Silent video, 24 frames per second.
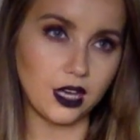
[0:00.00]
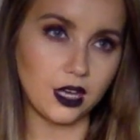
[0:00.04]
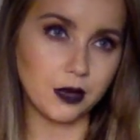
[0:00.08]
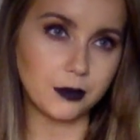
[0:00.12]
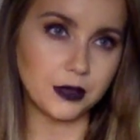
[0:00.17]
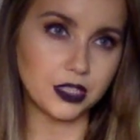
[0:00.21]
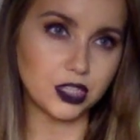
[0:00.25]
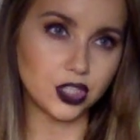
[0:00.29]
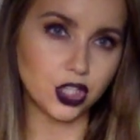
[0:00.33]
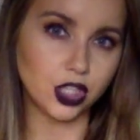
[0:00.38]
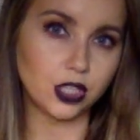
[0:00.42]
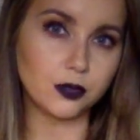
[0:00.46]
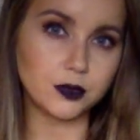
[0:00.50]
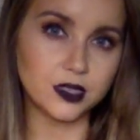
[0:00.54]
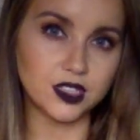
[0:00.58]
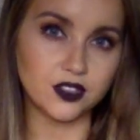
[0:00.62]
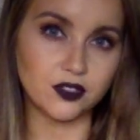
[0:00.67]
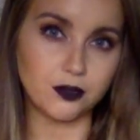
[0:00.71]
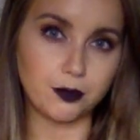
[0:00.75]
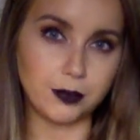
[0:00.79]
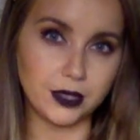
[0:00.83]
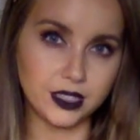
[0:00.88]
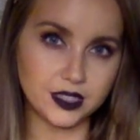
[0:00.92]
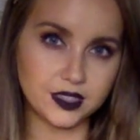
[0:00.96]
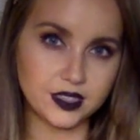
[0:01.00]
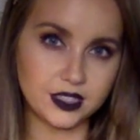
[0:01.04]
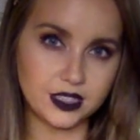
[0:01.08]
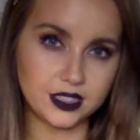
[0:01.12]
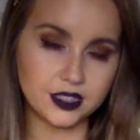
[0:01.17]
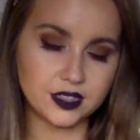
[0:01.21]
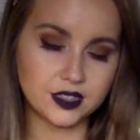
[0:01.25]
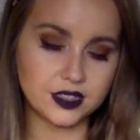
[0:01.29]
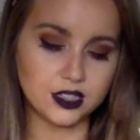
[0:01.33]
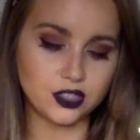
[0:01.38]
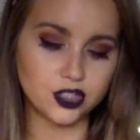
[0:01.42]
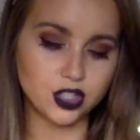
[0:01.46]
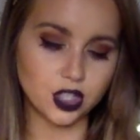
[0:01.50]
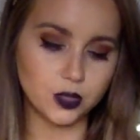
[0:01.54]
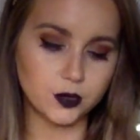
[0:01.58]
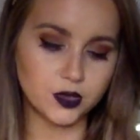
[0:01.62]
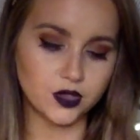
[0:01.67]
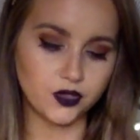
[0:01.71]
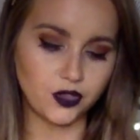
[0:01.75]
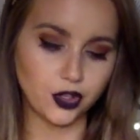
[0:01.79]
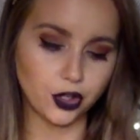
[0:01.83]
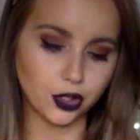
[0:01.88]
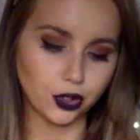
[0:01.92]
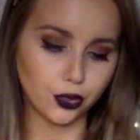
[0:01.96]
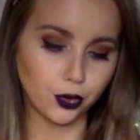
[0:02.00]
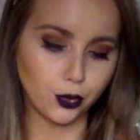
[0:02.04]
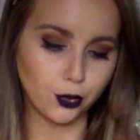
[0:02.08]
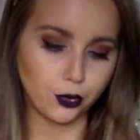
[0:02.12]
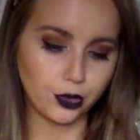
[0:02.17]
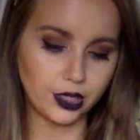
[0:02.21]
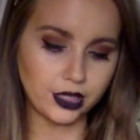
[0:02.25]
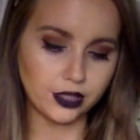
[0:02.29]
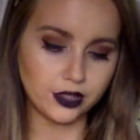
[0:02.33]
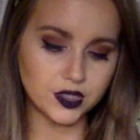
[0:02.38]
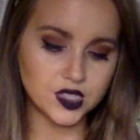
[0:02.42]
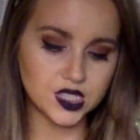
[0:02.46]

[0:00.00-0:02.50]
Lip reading: in terms of business, in terms of your career,